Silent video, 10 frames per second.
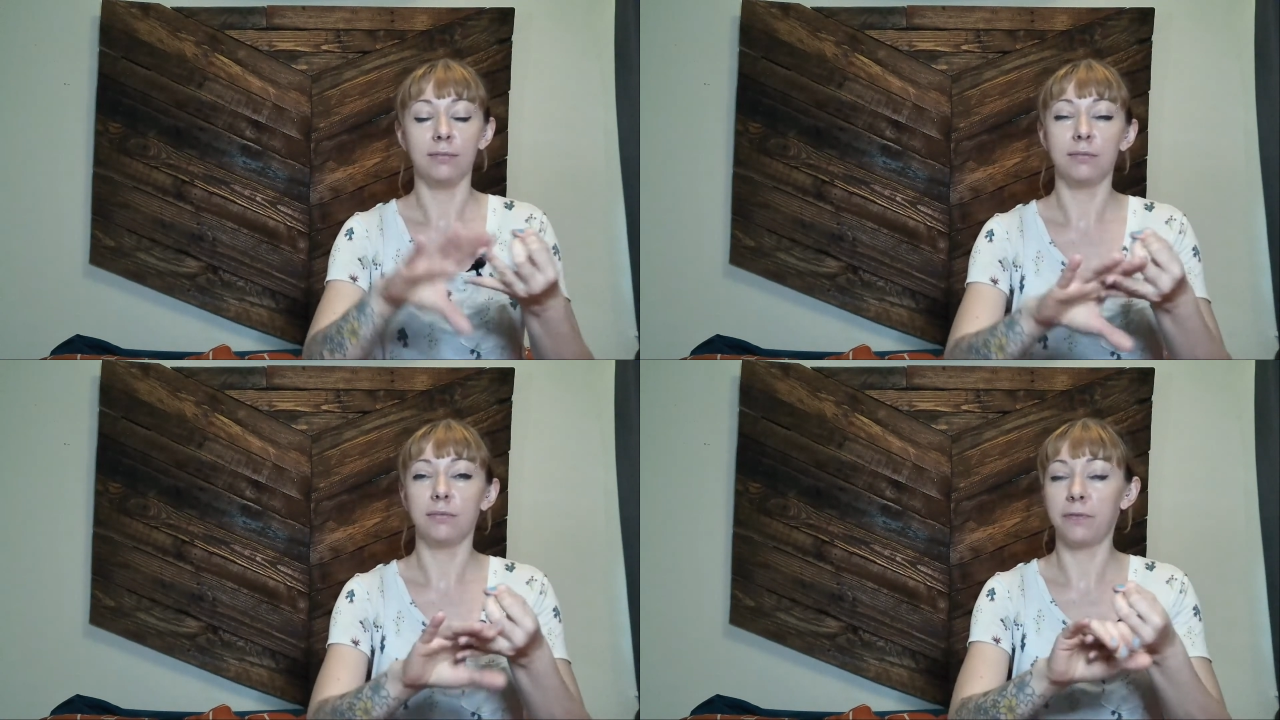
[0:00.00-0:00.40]

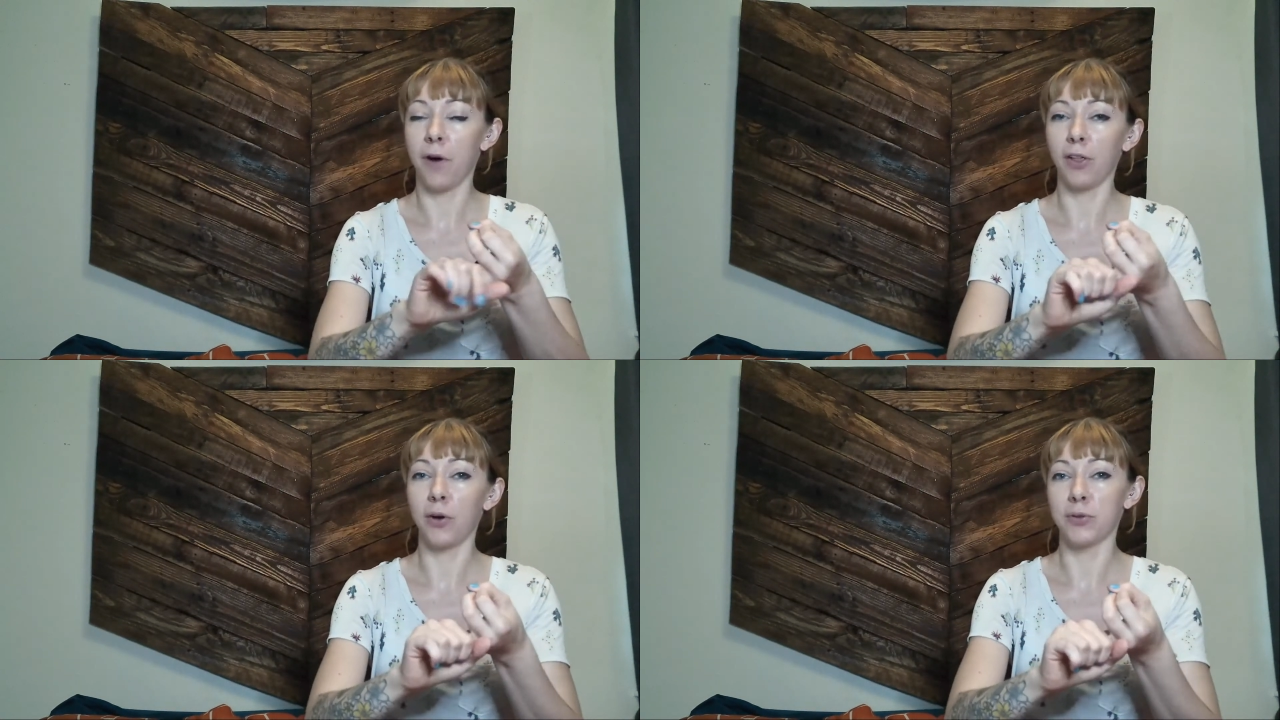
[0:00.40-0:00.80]

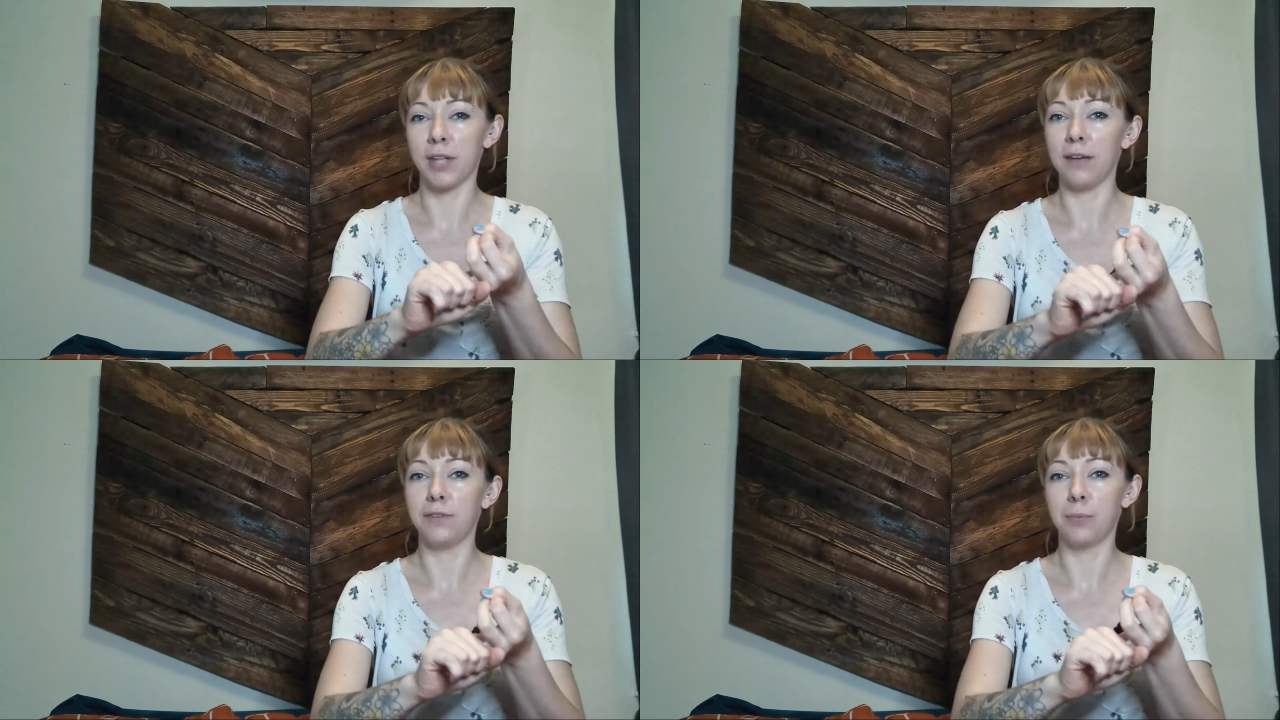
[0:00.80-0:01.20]
follow
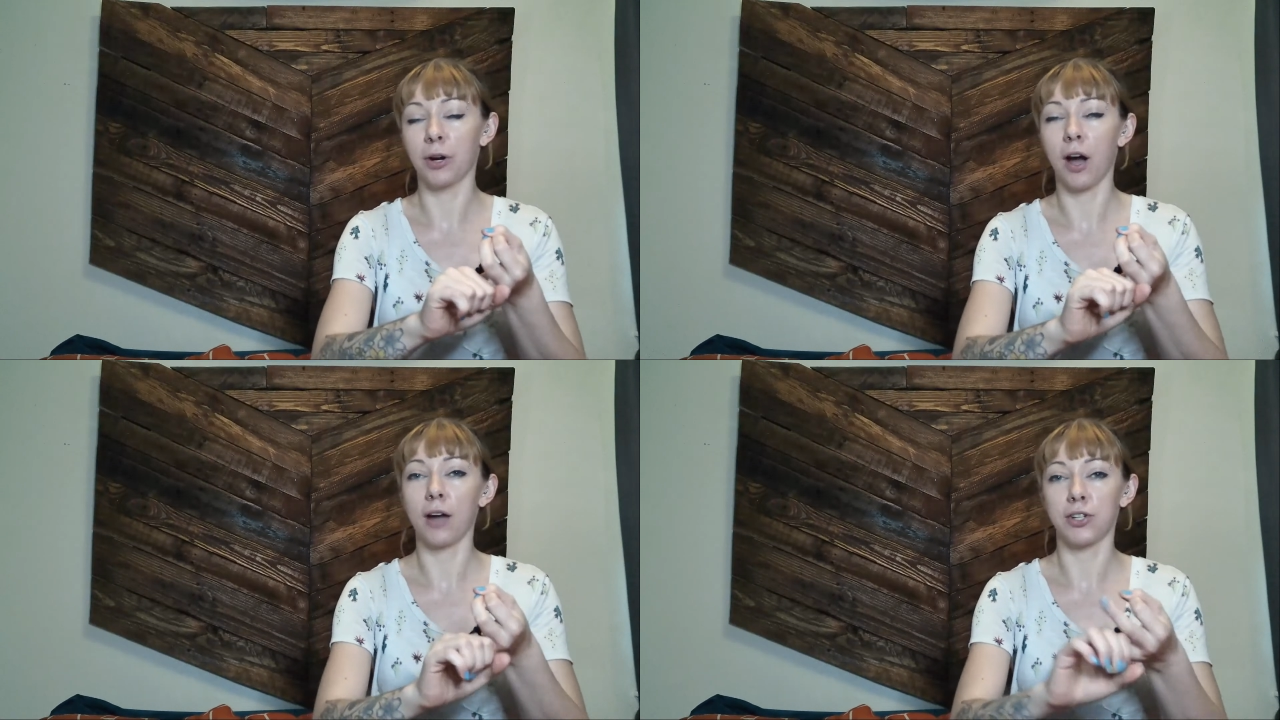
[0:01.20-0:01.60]
safety
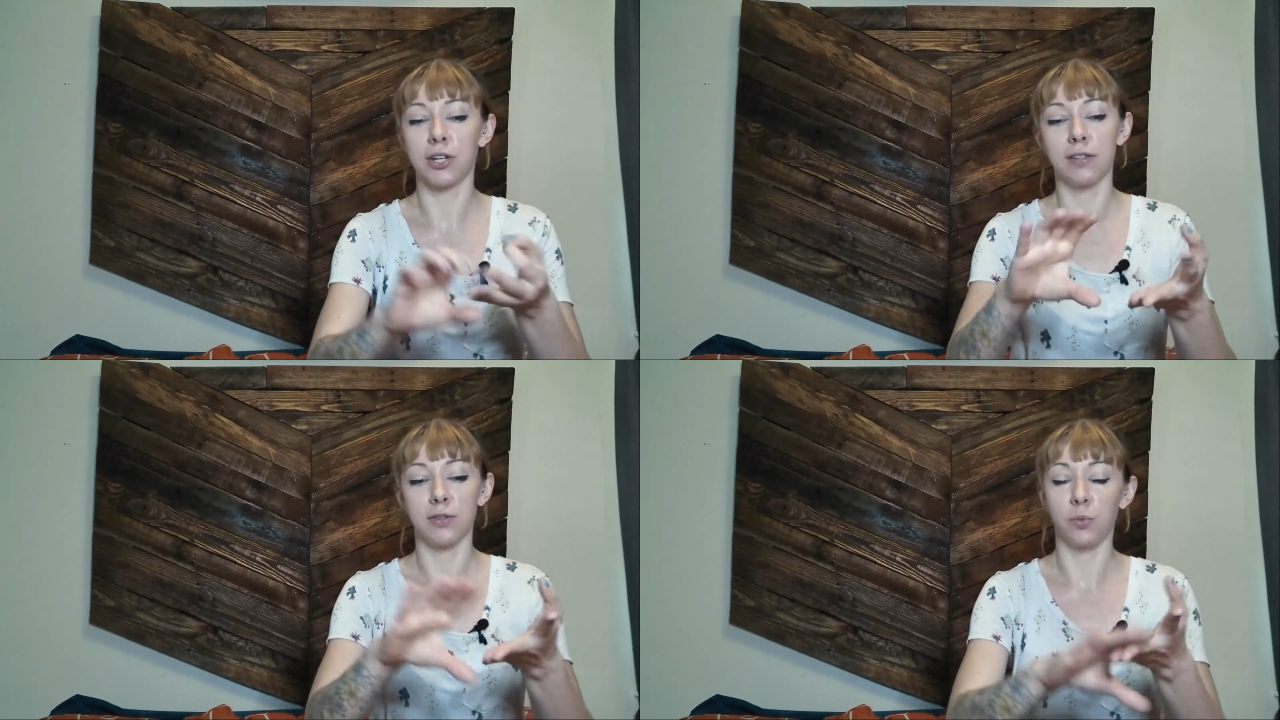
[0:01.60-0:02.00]
precautions,